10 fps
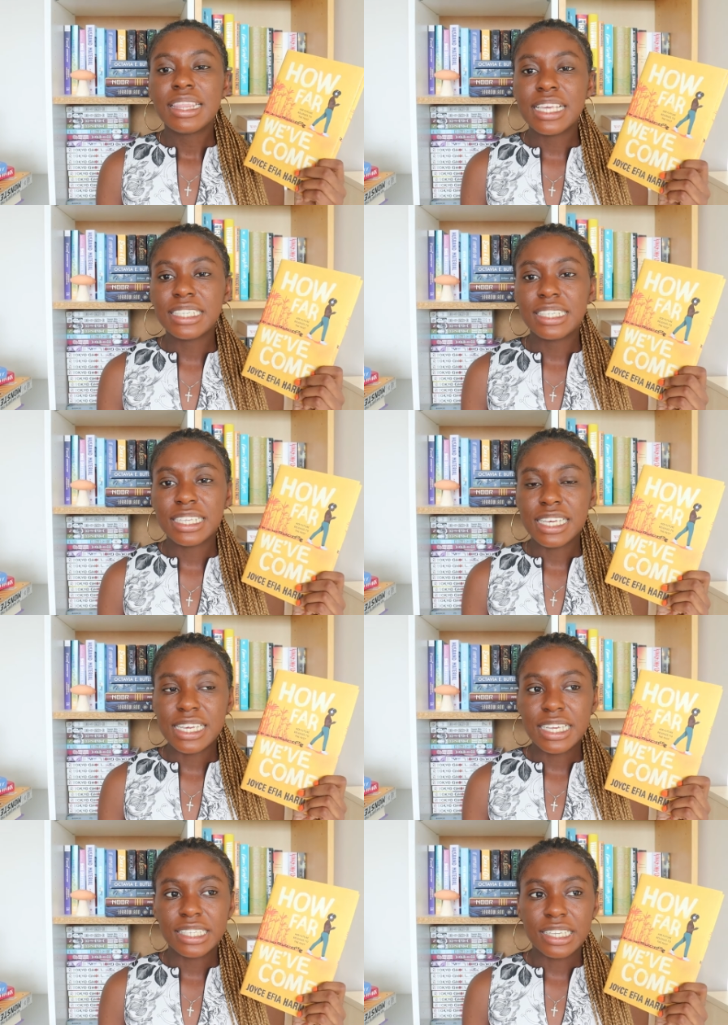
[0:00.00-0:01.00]
This
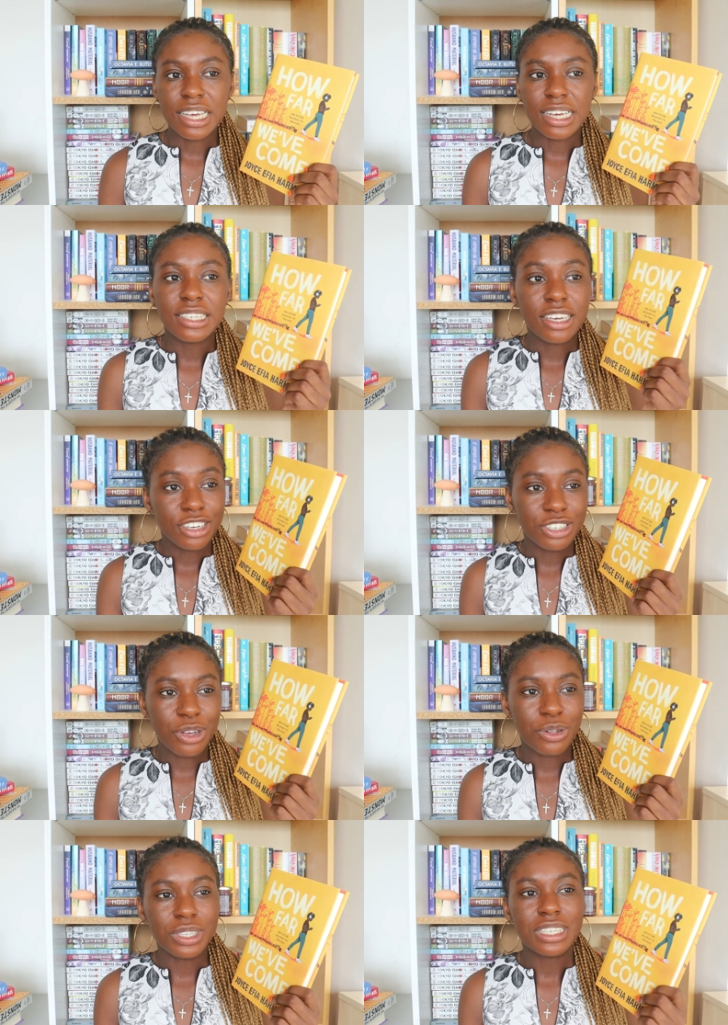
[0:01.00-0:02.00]
is a young
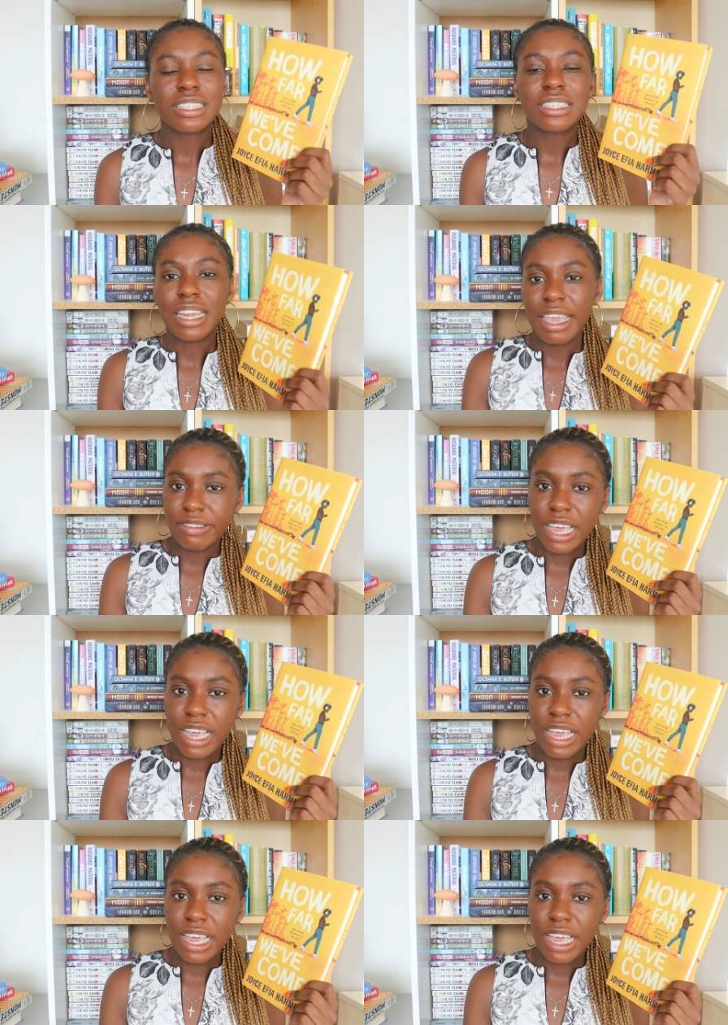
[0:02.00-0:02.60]
adult slave